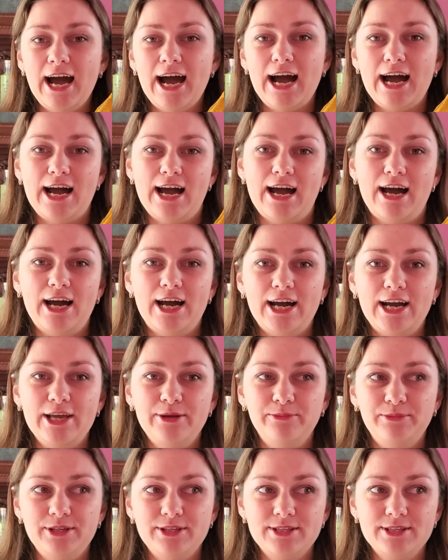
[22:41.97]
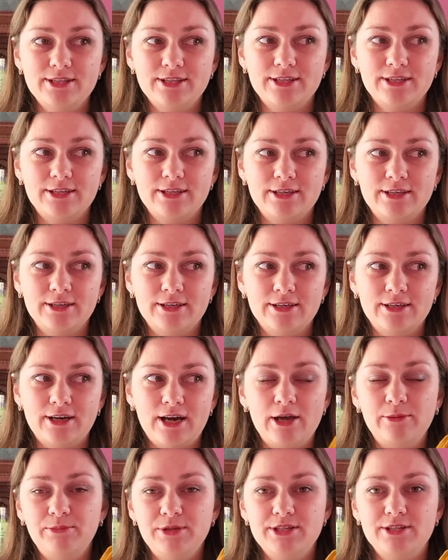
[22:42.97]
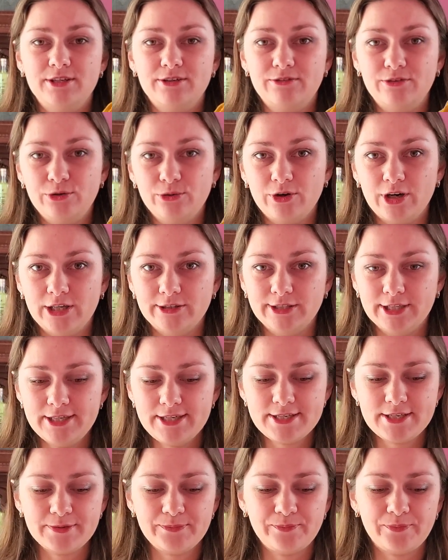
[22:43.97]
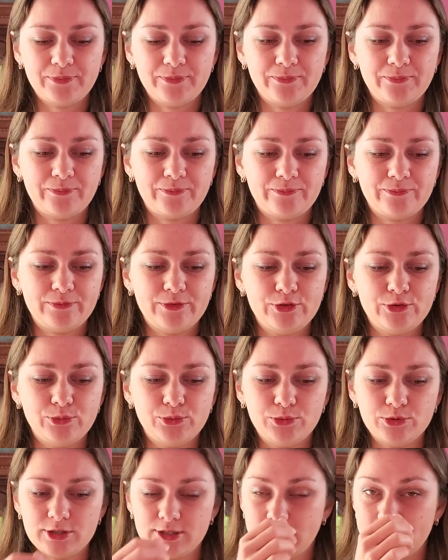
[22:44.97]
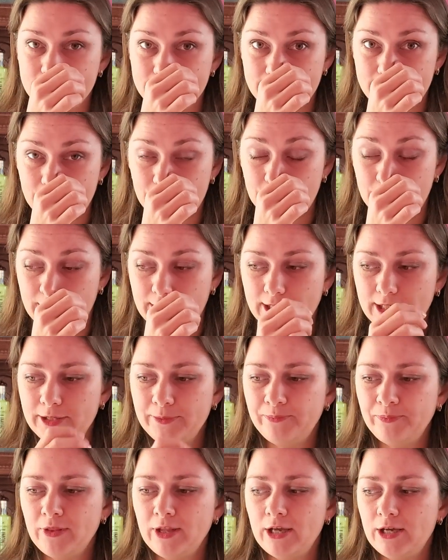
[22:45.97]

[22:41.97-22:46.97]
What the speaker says: I'm missing a few colors to start stitching it.